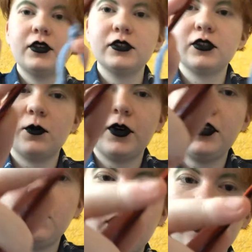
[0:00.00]
So what
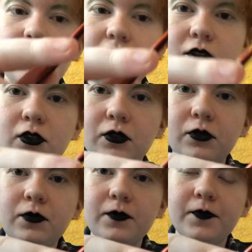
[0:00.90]
you want to
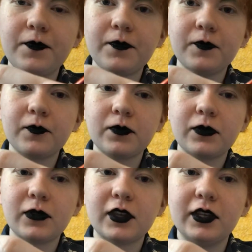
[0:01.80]
do
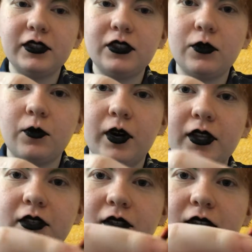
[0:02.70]
is you
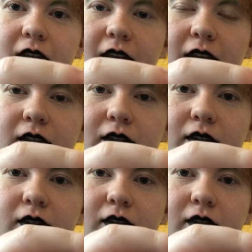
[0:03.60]
want to take